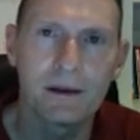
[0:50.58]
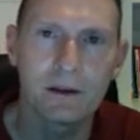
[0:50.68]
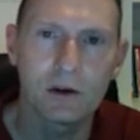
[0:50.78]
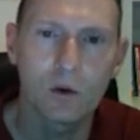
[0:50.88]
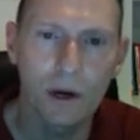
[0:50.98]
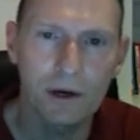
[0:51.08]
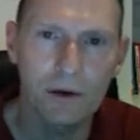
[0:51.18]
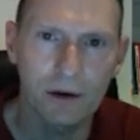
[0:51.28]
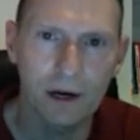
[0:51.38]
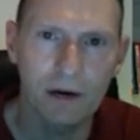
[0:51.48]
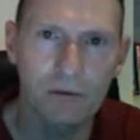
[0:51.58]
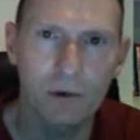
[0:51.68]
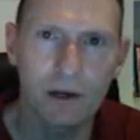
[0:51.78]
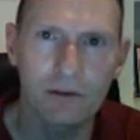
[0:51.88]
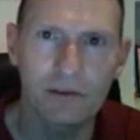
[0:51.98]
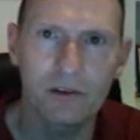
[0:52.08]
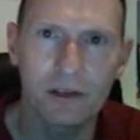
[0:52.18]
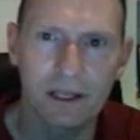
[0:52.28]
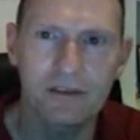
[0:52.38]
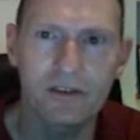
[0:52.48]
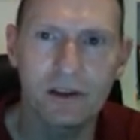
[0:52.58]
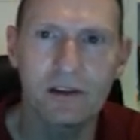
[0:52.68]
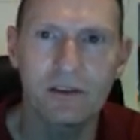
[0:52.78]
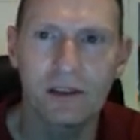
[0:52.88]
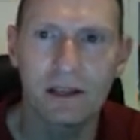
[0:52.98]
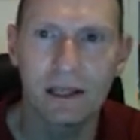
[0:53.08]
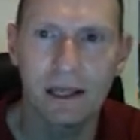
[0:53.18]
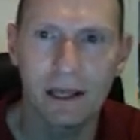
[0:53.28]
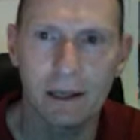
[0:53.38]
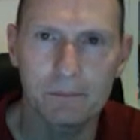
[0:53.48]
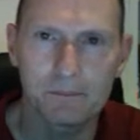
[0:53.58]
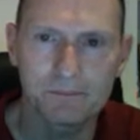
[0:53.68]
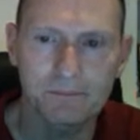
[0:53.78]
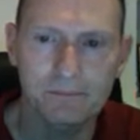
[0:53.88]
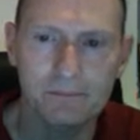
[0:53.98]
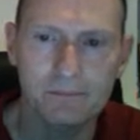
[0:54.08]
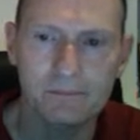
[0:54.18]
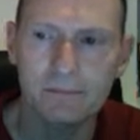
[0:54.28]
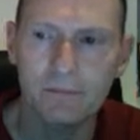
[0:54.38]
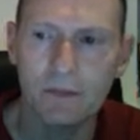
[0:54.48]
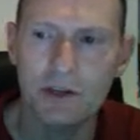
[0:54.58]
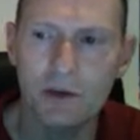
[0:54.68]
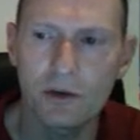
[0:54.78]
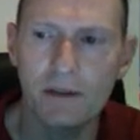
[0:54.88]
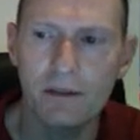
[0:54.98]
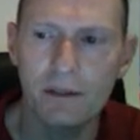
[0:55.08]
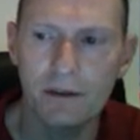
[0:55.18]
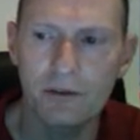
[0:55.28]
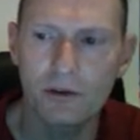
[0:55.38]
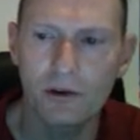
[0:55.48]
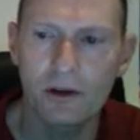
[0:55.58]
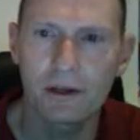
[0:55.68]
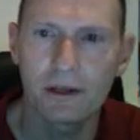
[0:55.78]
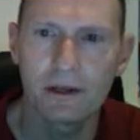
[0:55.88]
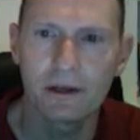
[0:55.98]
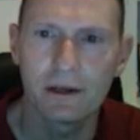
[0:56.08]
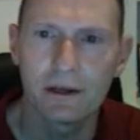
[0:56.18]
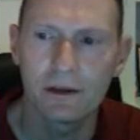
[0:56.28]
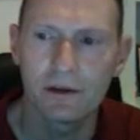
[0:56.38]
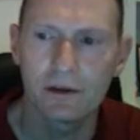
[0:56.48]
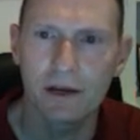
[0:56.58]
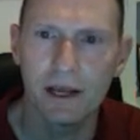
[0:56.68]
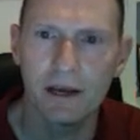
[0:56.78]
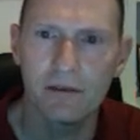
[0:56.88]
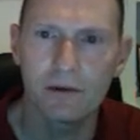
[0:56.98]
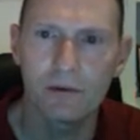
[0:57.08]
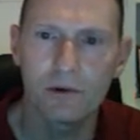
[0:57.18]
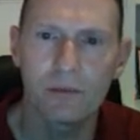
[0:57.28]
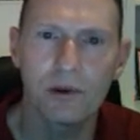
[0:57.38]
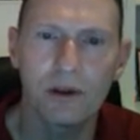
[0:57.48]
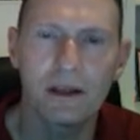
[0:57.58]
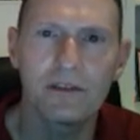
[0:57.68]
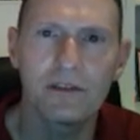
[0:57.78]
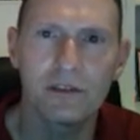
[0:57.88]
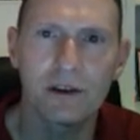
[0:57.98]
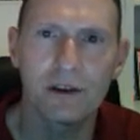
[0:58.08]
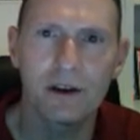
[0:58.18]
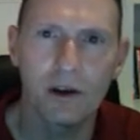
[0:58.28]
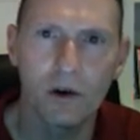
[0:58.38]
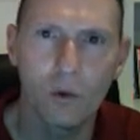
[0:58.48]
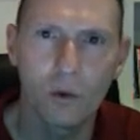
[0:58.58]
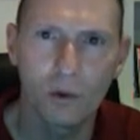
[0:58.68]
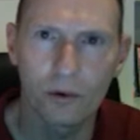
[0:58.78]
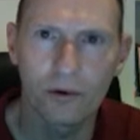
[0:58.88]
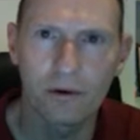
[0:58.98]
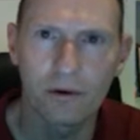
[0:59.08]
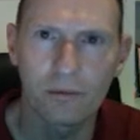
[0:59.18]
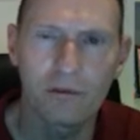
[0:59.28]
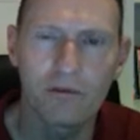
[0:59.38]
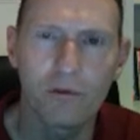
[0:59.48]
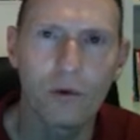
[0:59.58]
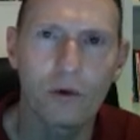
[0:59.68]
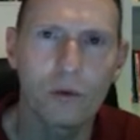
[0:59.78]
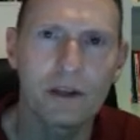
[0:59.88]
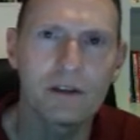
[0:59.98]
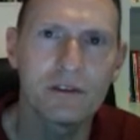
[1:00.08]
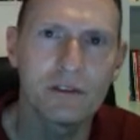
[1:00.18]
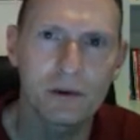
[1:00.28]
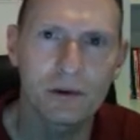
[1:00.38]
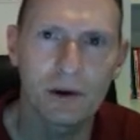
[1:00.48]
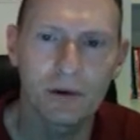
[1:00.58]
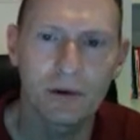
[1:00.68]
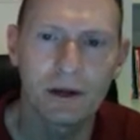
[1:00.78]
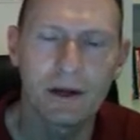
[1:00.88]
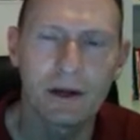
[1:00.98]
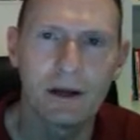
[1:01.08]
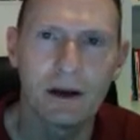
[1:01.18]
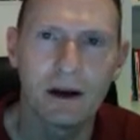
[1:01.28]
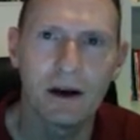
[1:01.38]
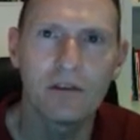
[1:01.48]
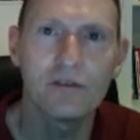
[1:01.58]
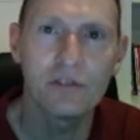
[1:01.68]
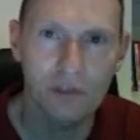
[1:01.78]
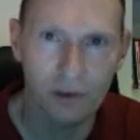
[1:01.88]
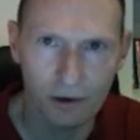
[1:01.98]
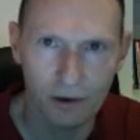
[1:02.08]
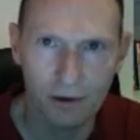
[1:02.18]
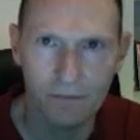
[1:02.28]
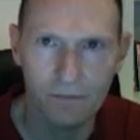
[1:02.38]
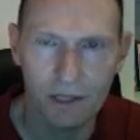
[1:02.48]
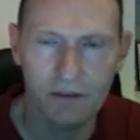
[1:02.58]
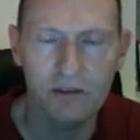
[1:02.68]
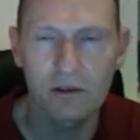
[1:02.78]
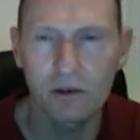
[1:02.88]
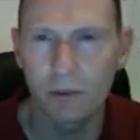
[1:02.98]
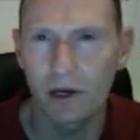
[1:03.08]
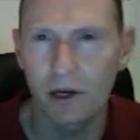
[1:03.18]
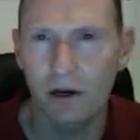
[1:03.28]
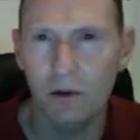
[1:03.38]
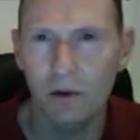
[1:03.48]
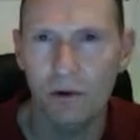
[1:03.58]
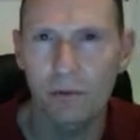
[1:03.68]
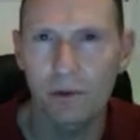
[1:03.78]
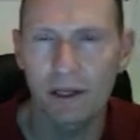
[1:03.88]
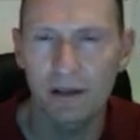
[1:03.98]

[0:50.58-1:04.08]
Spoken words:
the quicker everyone else gets into the game. So to get things started, you're going to have everyone place an order before week 0 of 0. Now, this is a little bit awkward, but